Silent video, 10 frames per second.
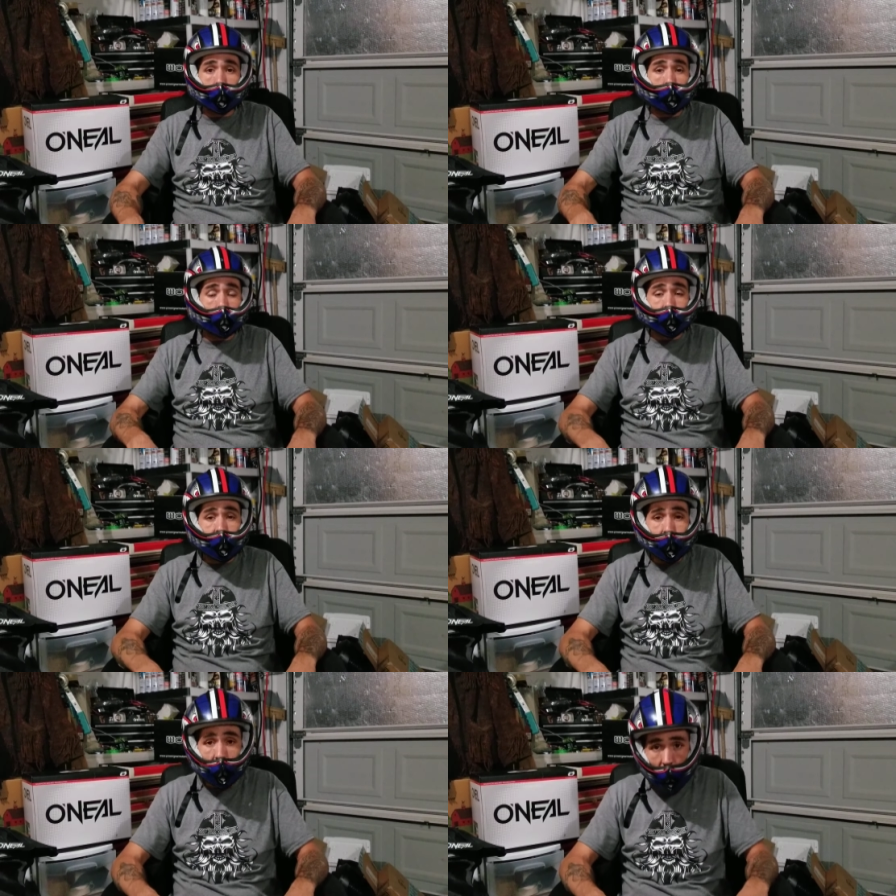As an
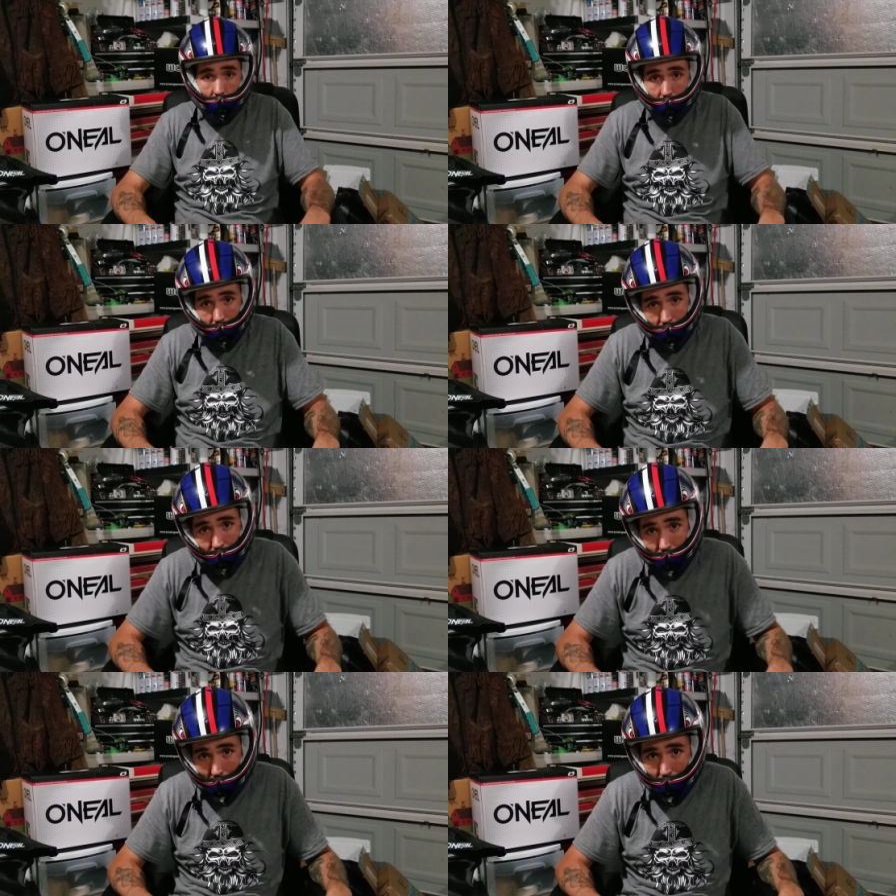adult, as a
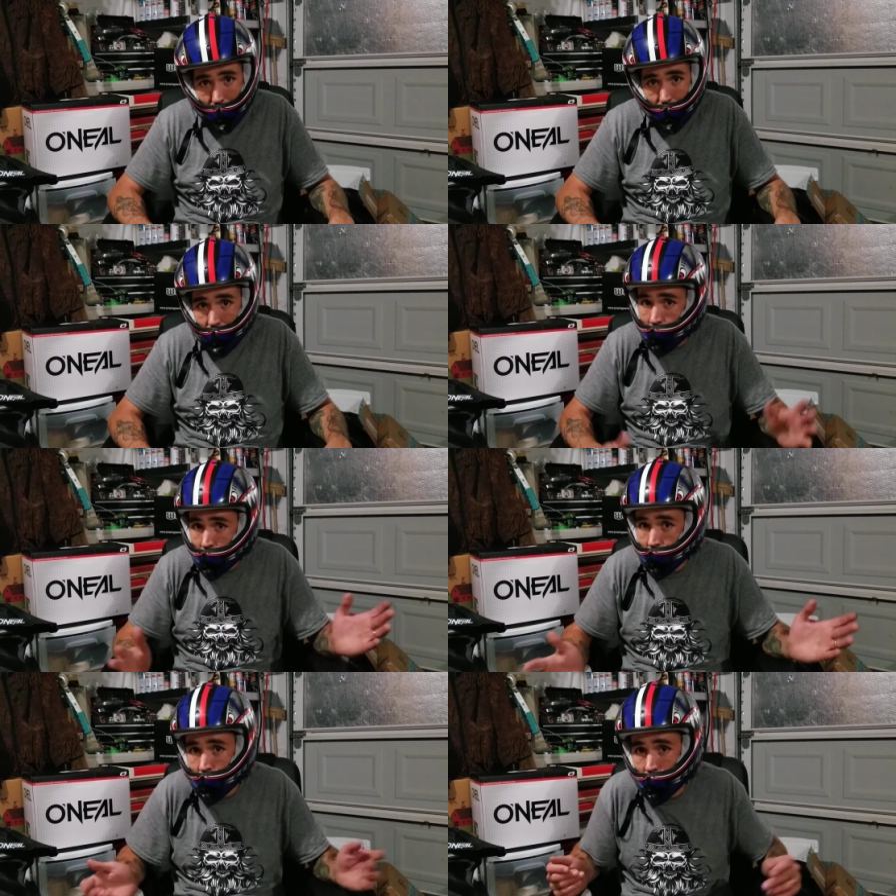child, it
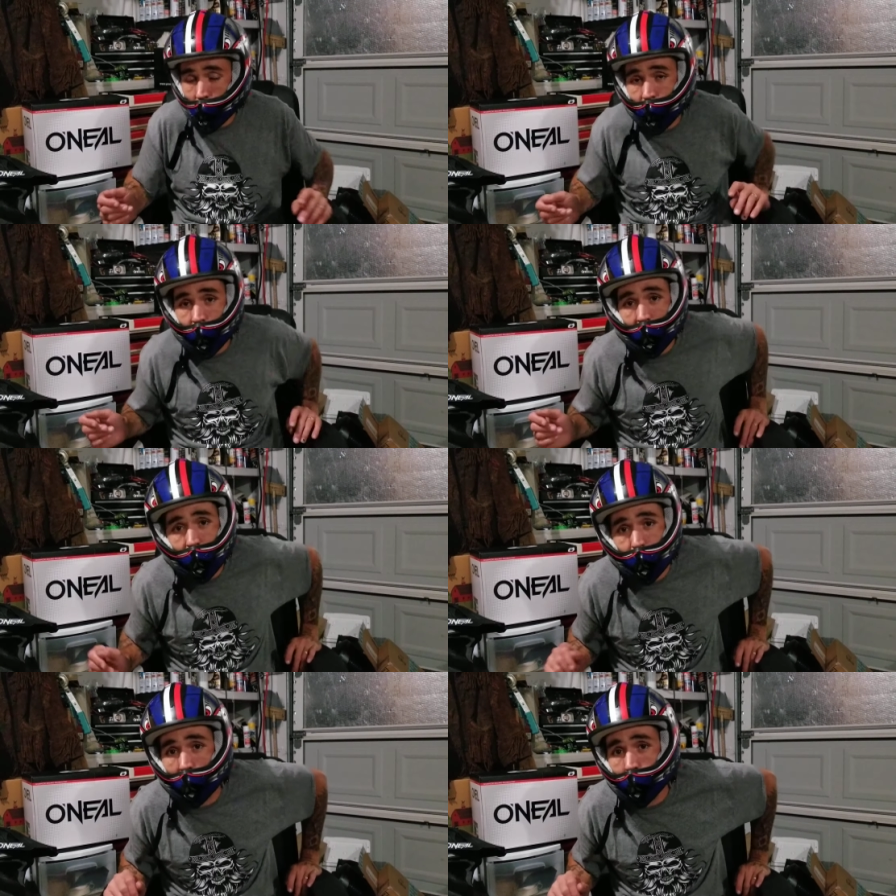fits
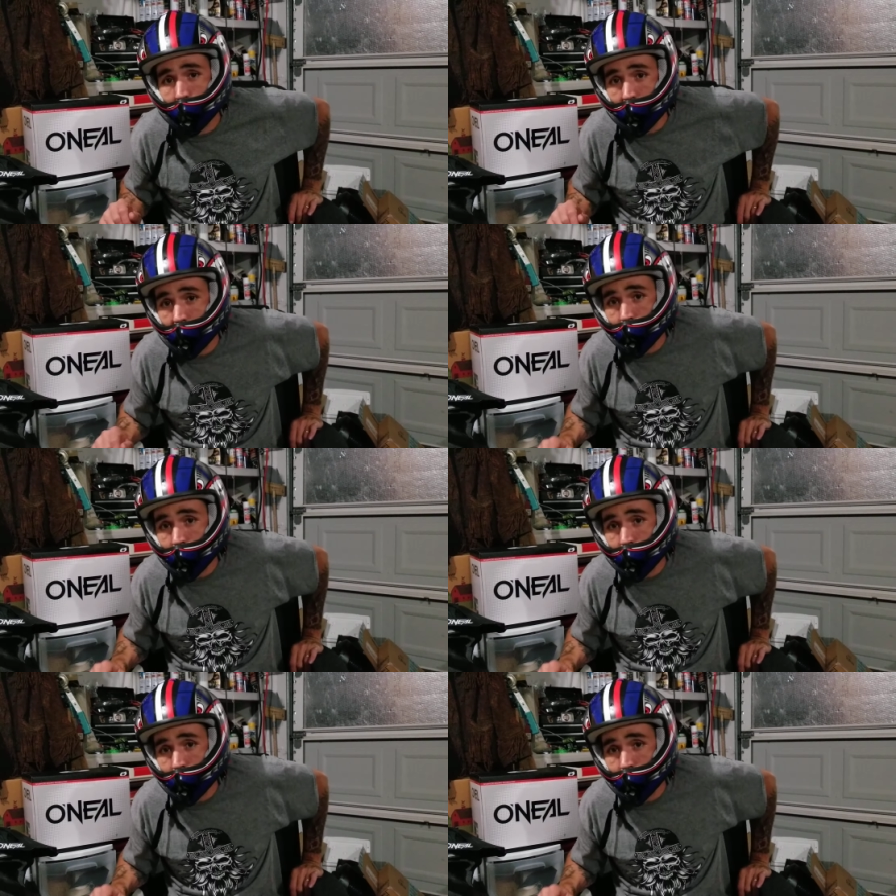properly.